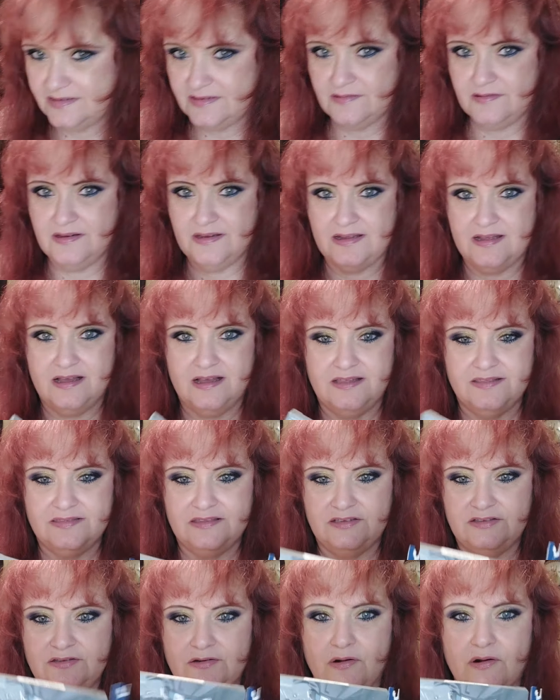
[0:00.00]
So I got
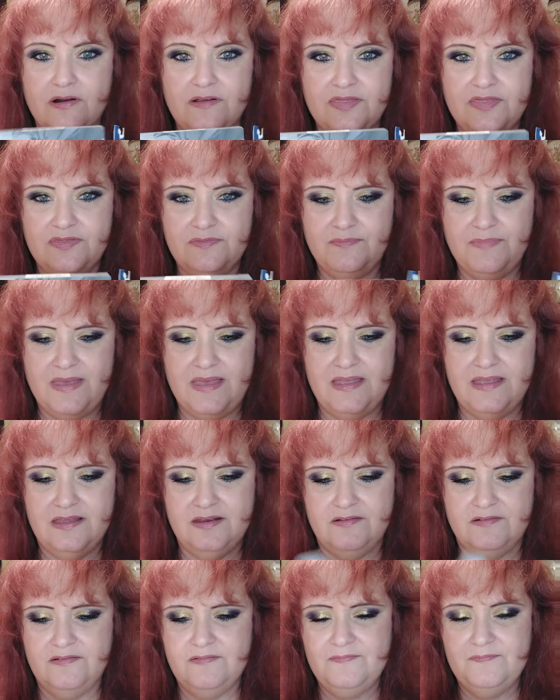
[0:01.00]
the Dark
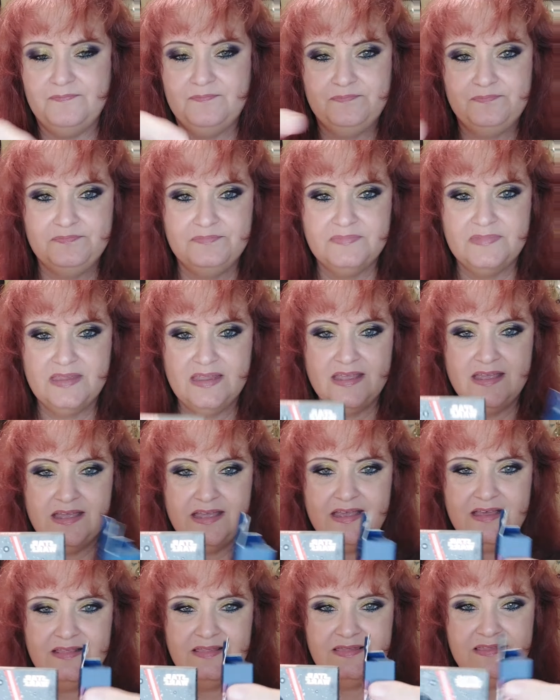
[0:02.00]
Vader.
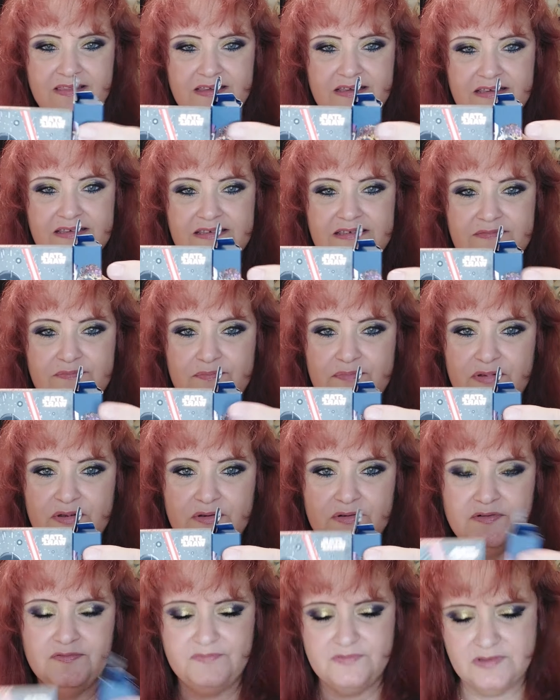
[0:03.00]
This
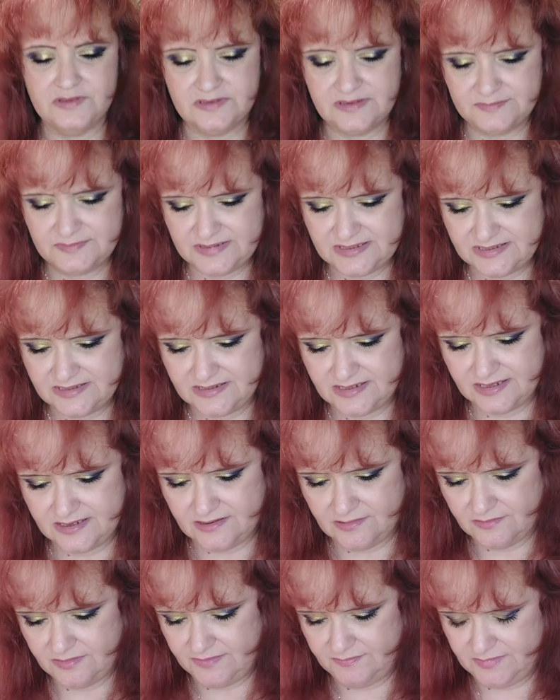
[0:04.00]
beautiful lipstick.
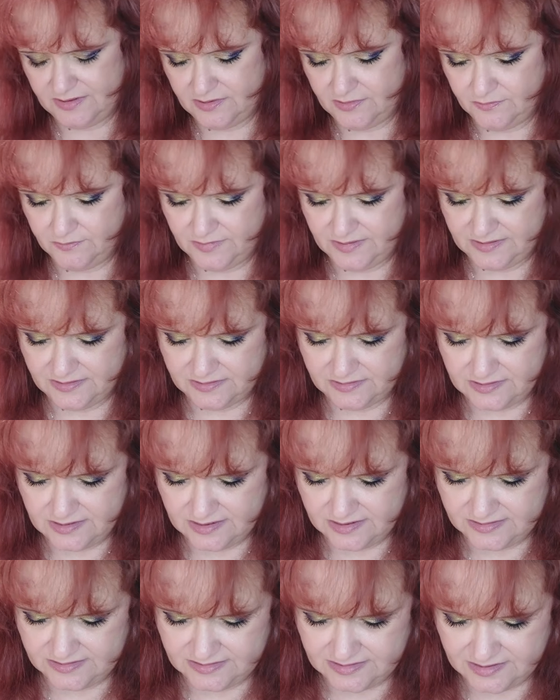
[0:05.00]
I don't even know what
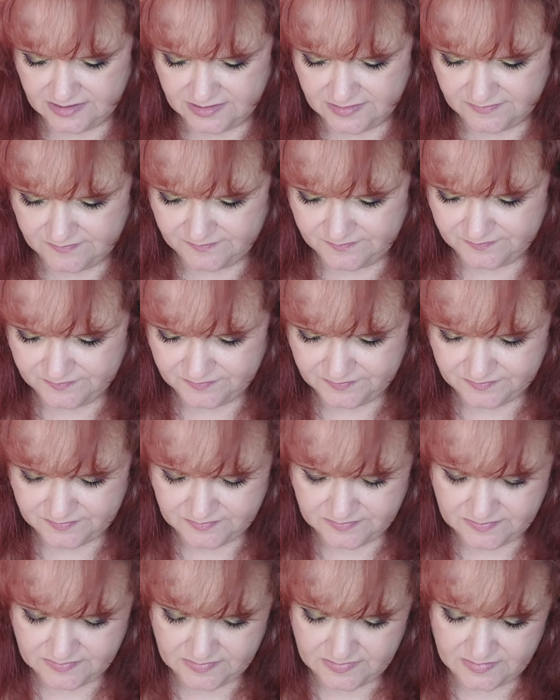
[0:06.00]
it's,
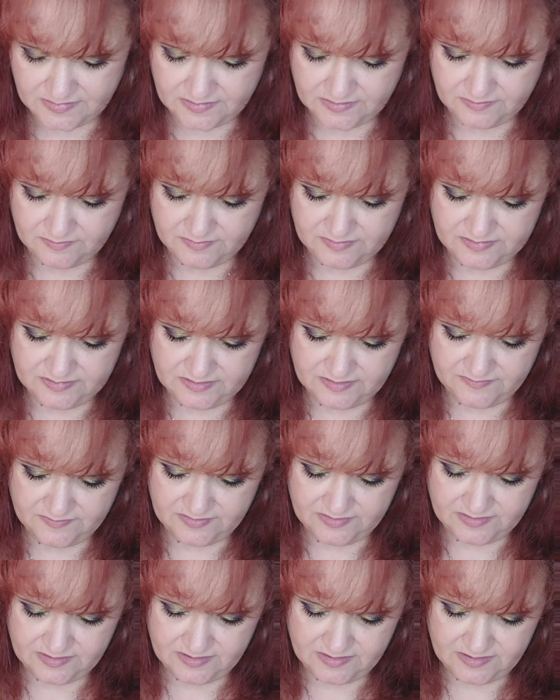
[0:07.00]
what's that
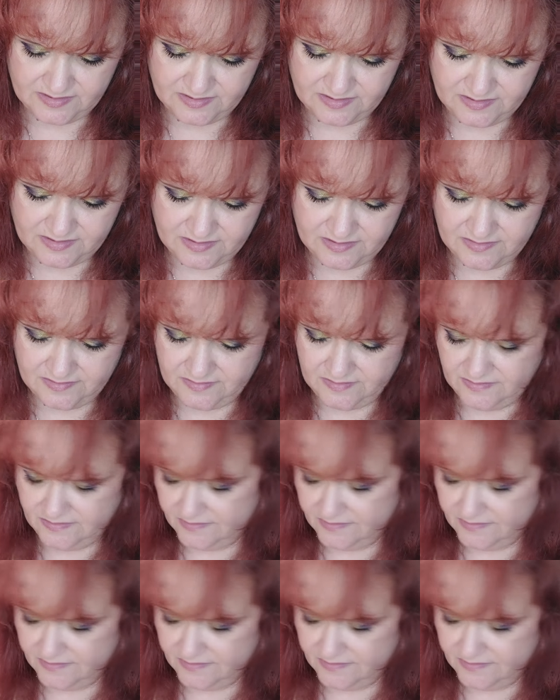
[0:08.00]
say?